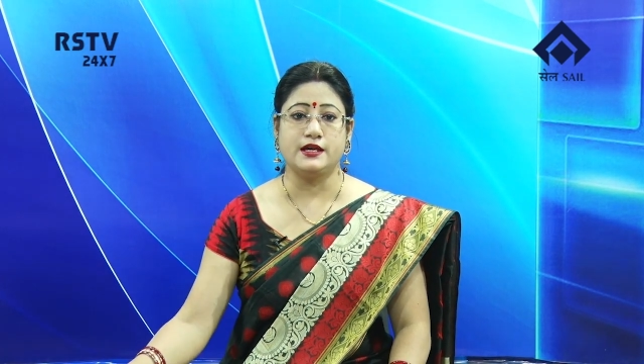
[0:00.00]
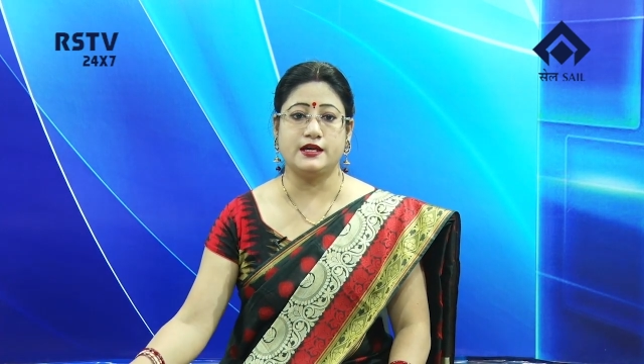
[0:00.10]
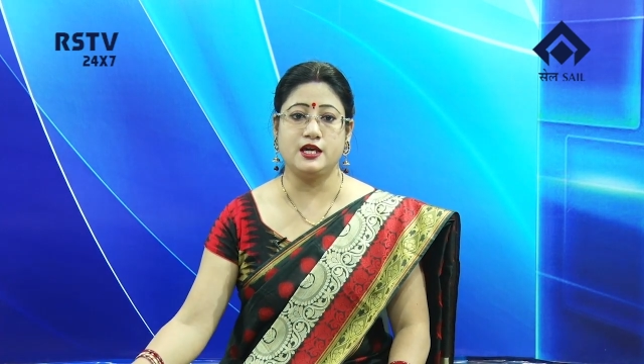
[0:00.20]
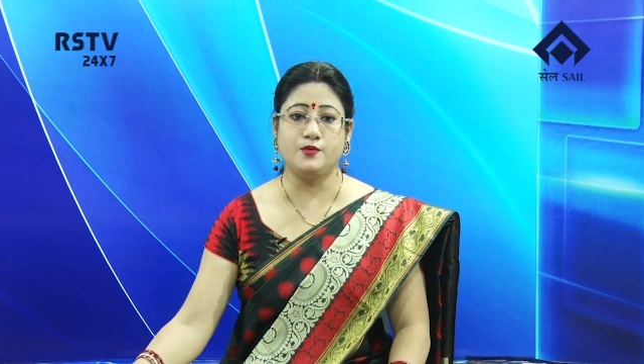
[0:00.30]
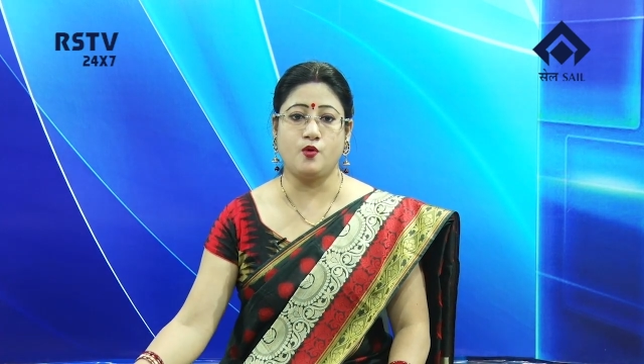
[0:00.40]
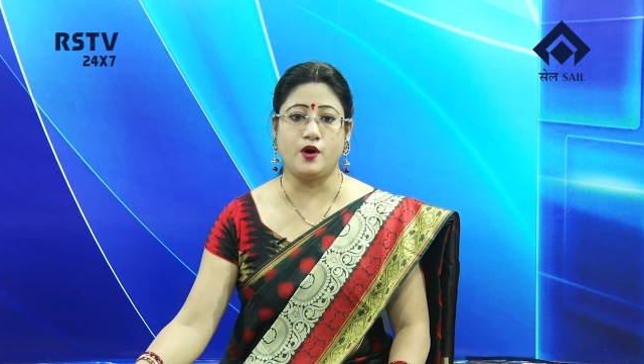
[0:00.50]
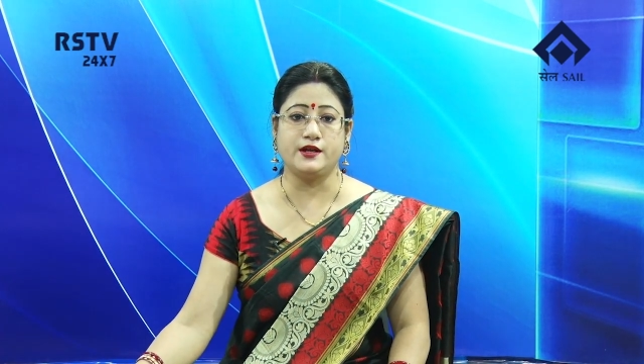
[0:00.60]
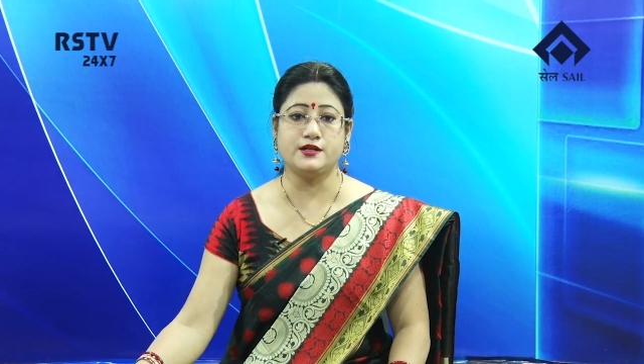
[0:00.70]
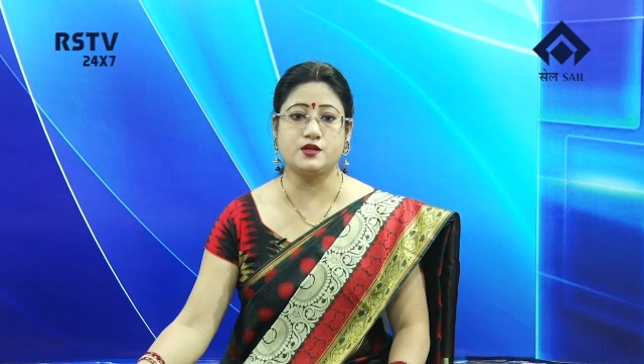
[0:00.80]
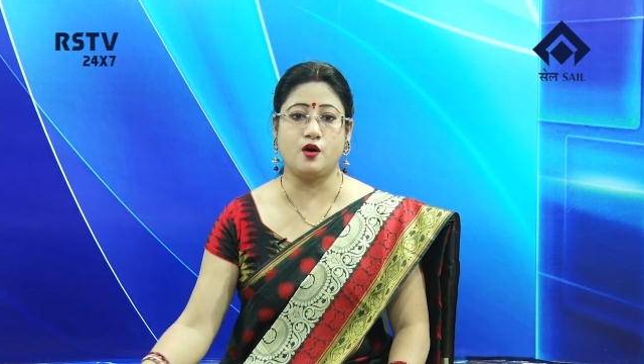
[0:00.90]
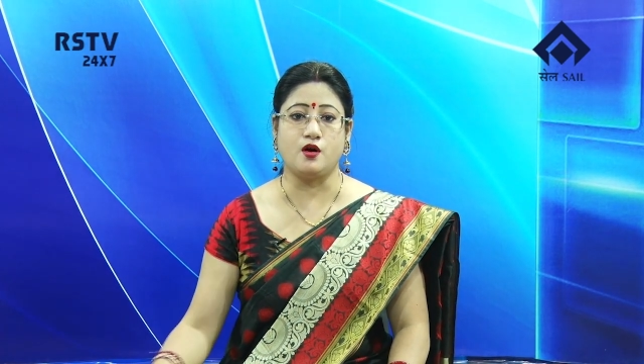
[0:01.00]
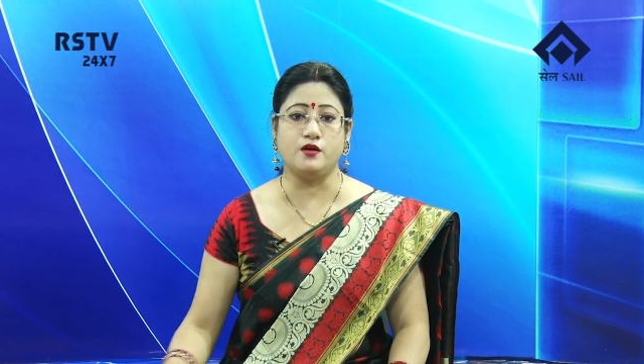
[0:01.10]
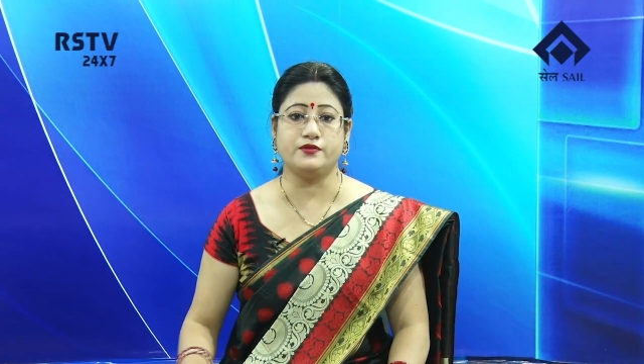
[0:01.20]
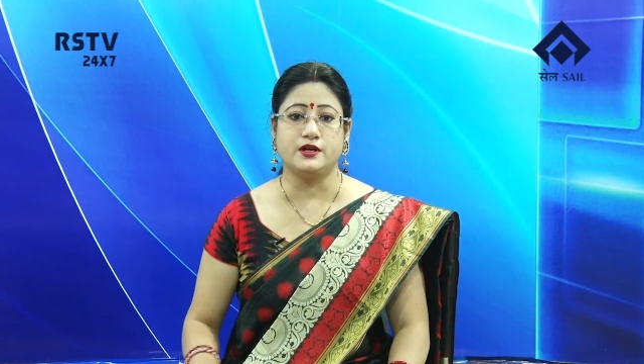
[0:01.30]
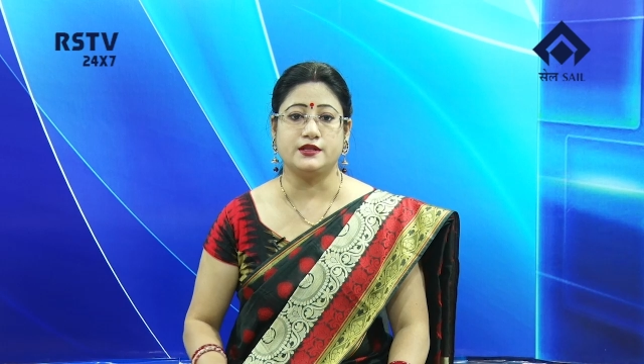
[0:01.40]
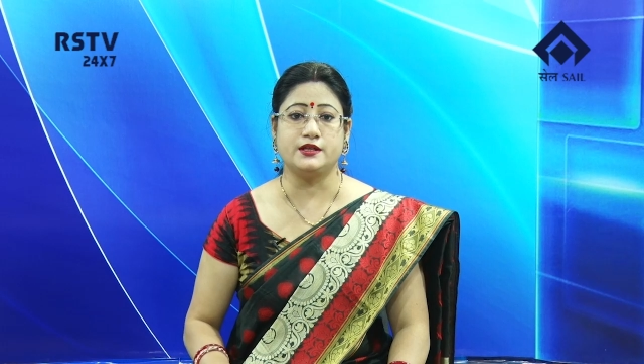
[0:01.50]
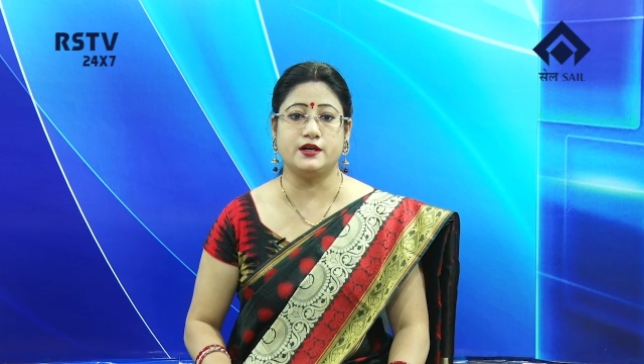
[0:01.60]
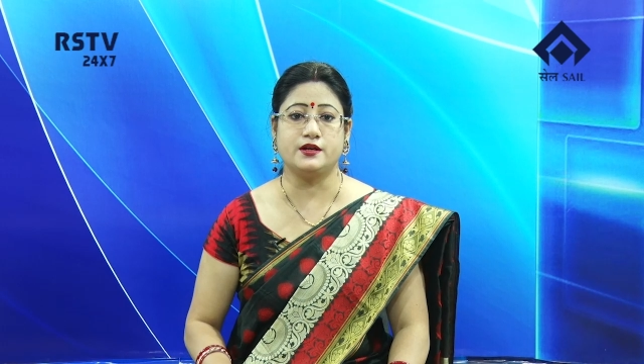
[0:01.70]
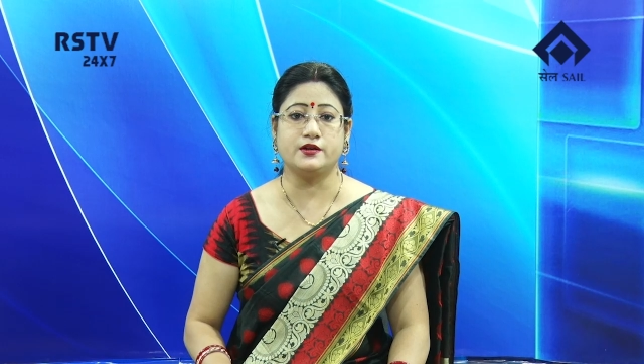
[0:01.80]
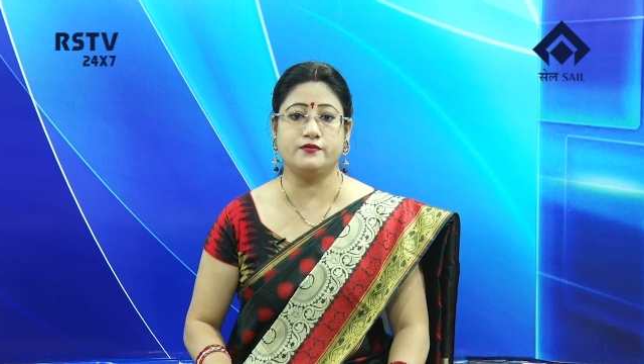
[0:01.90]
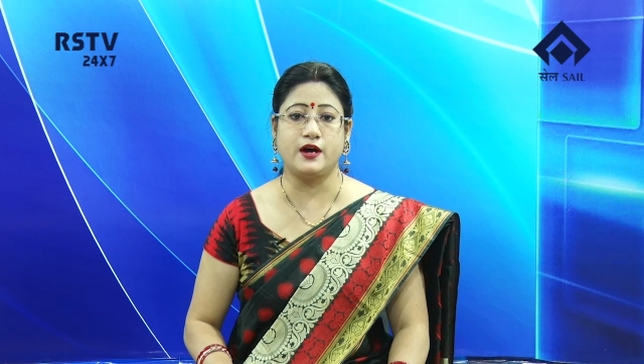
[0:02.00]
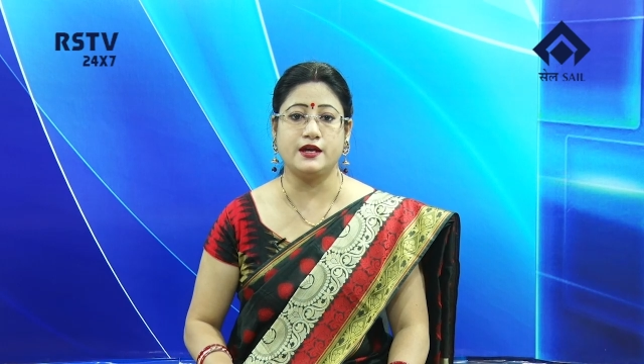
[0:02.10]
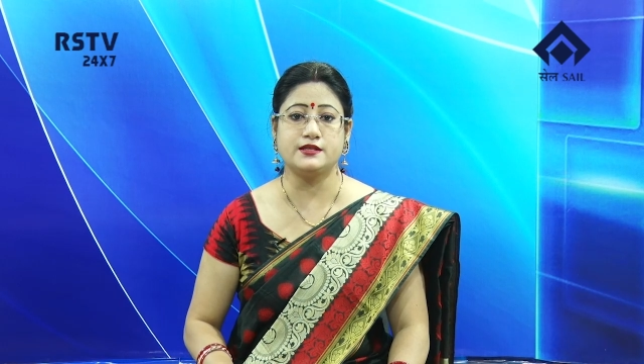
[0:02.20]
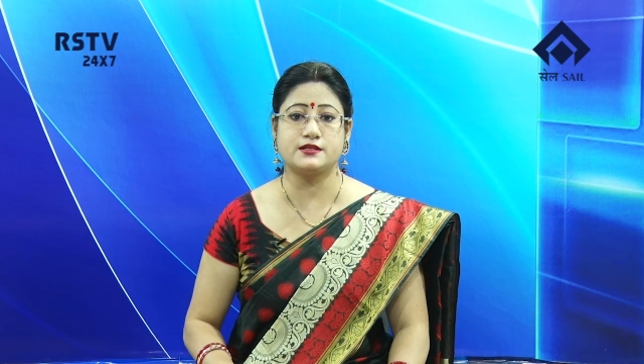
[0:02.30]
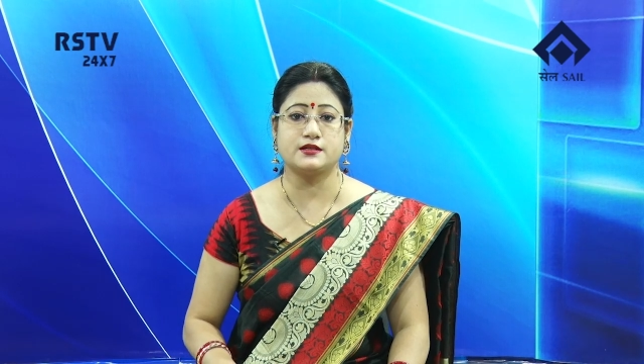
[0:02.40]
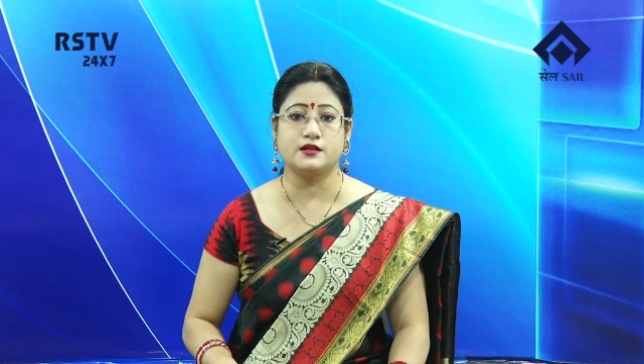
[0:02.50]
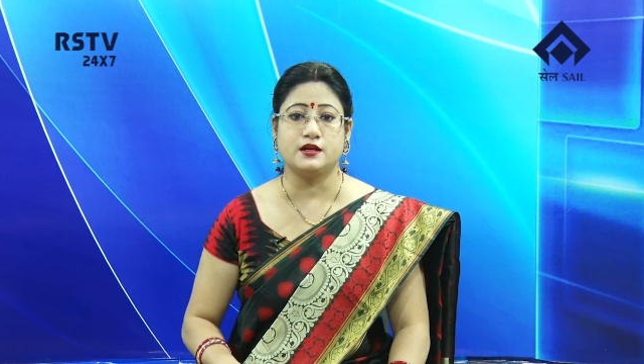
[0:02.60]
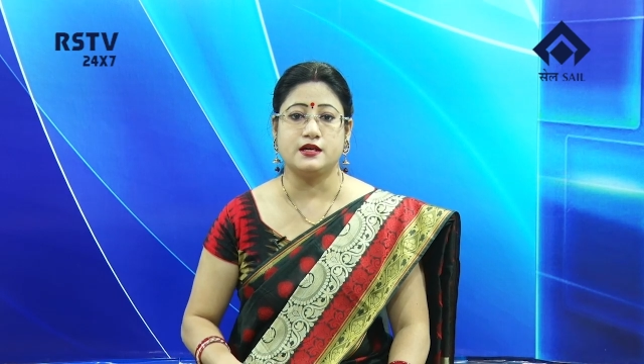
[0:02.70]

key points of the revised